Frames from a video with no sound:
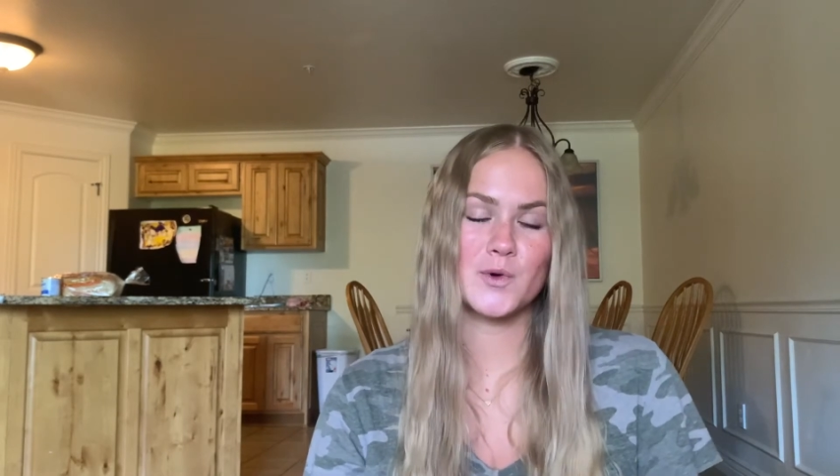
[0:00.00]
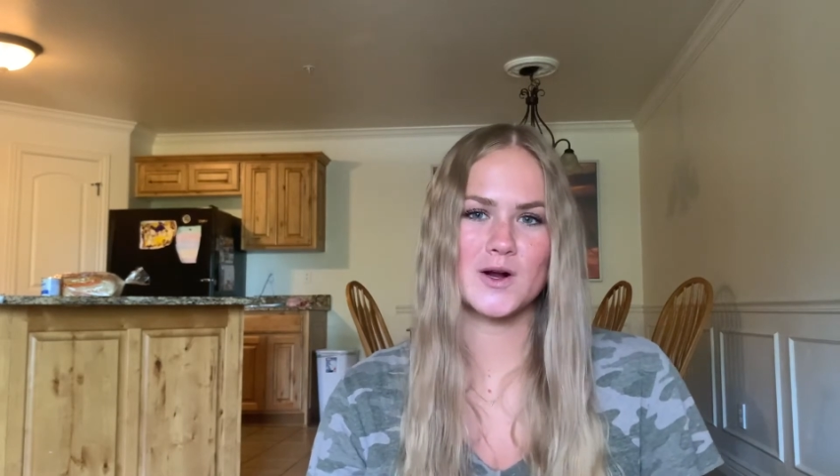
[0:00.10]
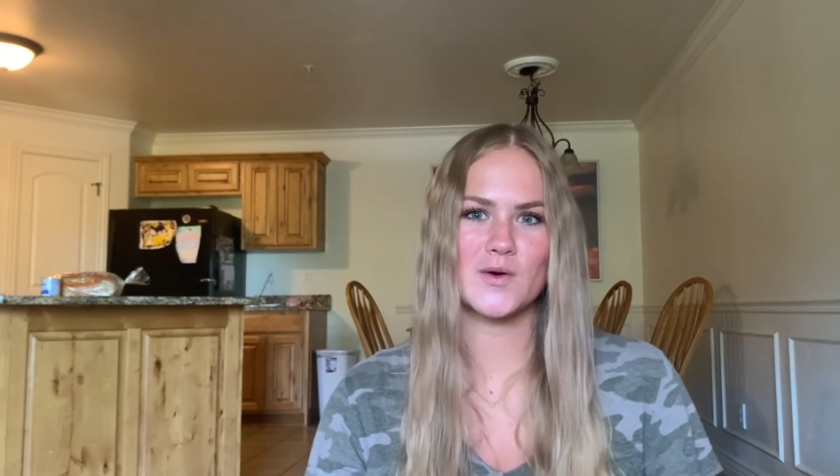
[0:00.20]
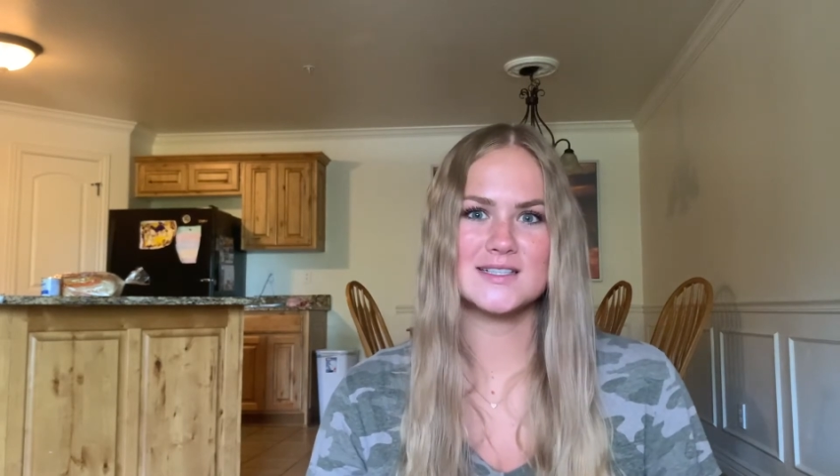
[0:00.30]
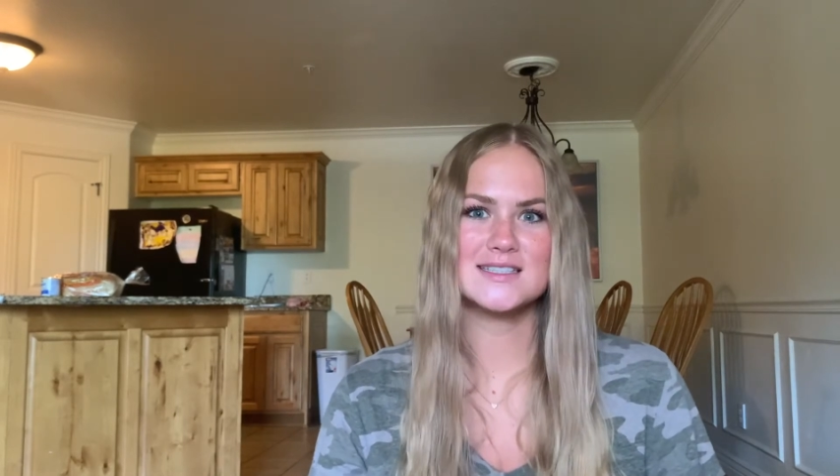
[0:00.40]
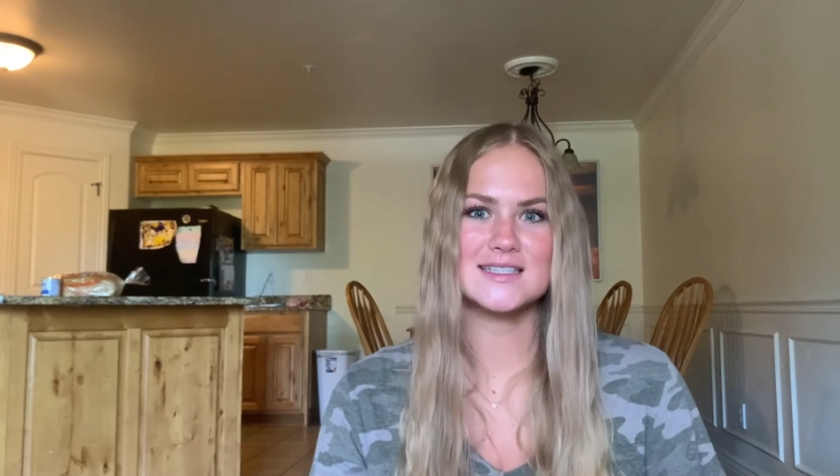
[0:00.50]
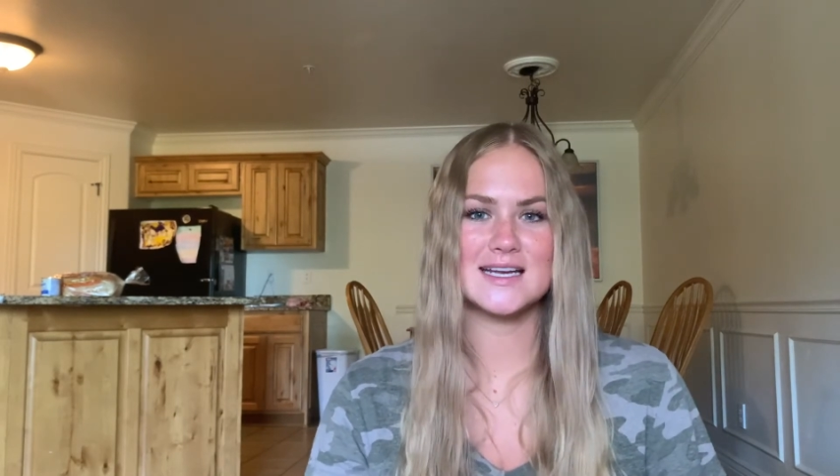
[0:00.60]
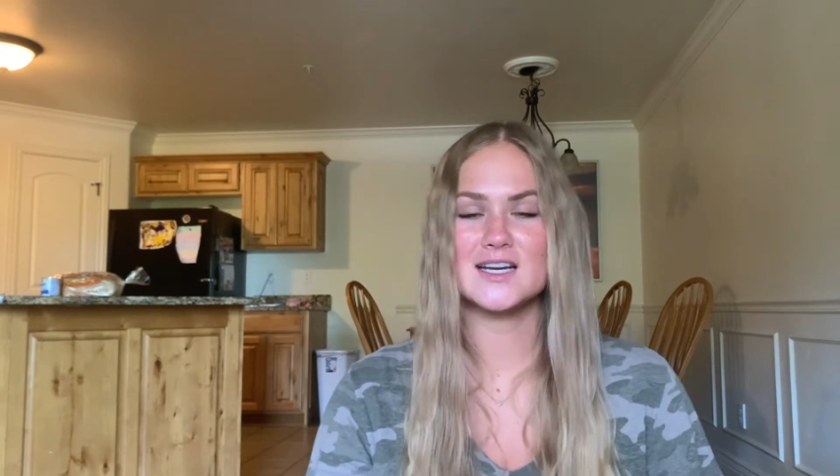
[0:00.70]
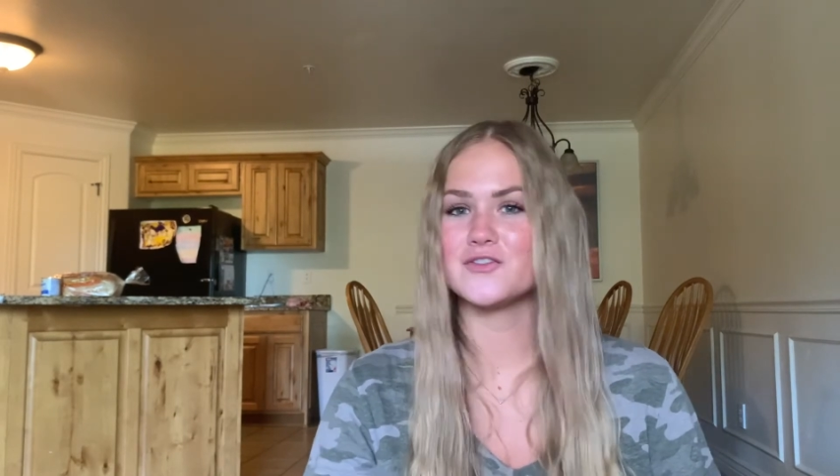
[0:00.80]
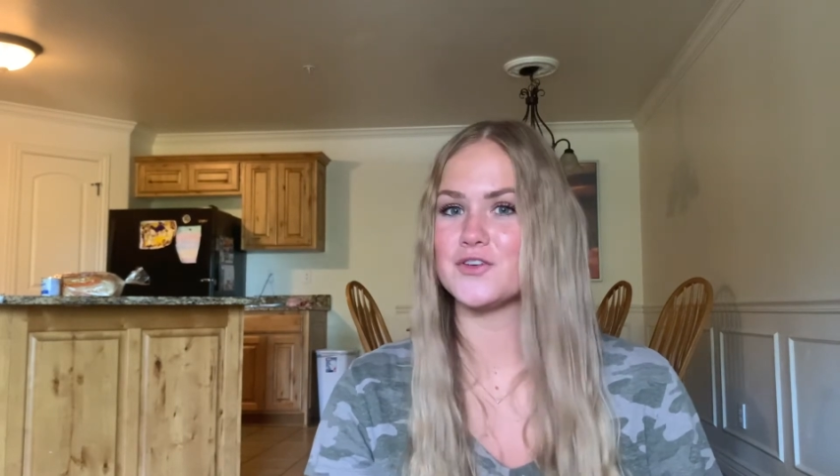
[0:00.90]
we're going to
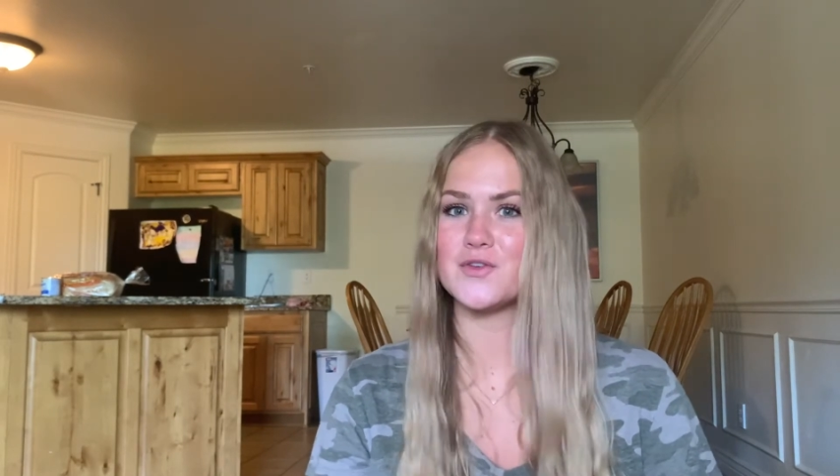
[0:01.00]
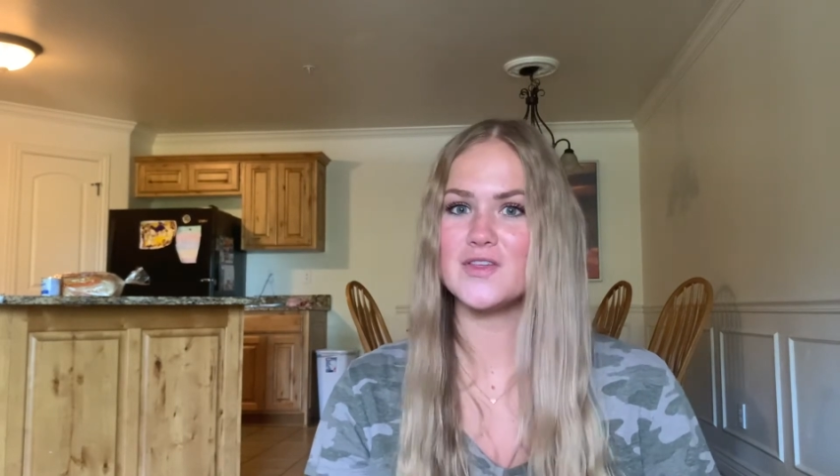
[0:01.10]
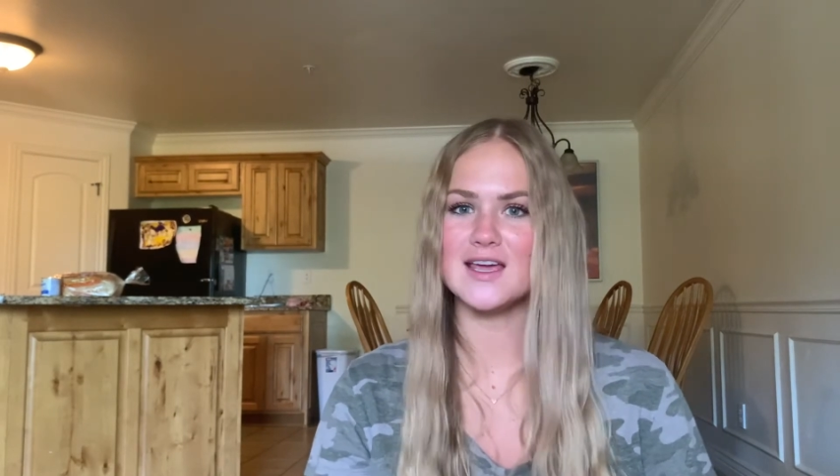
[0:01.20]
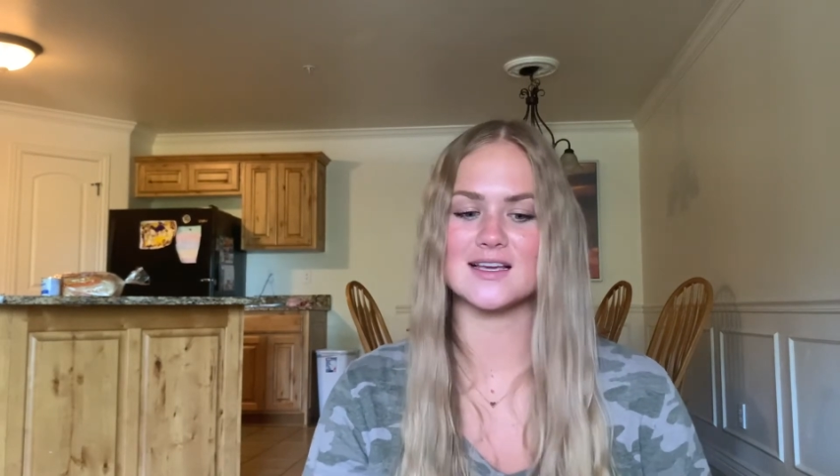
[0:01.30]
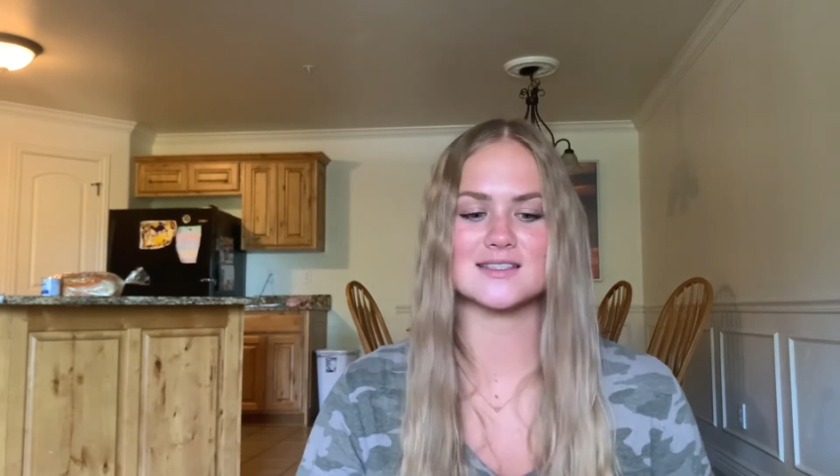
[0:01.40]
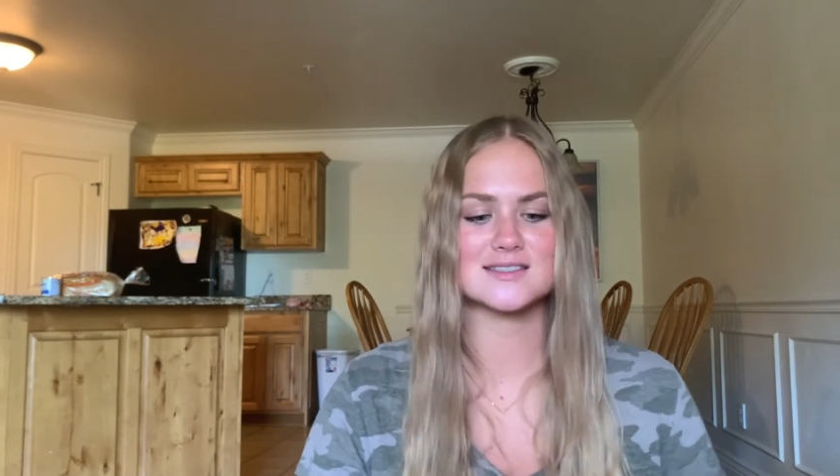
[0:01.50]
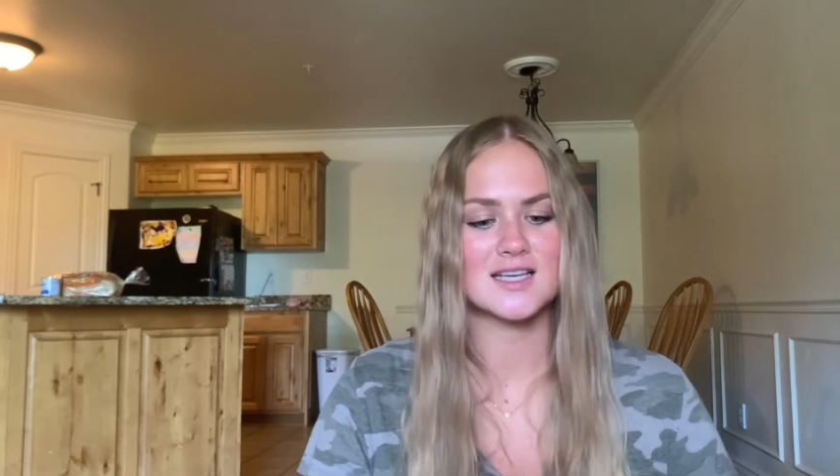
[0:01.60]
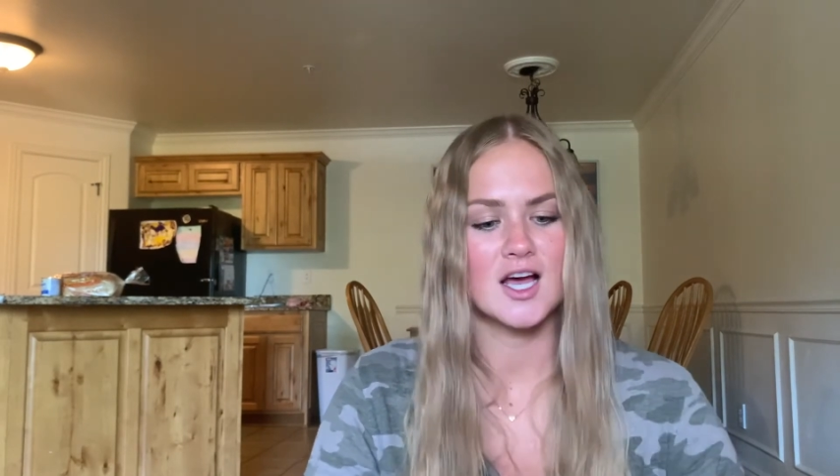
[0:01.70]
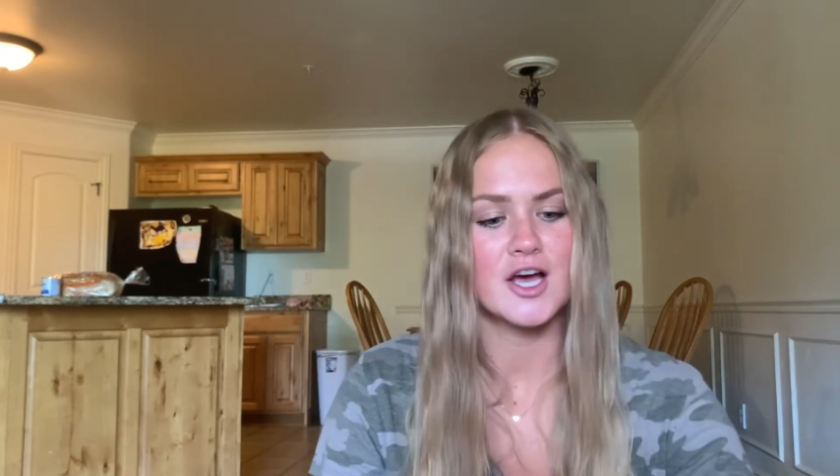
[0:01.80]
need a few things.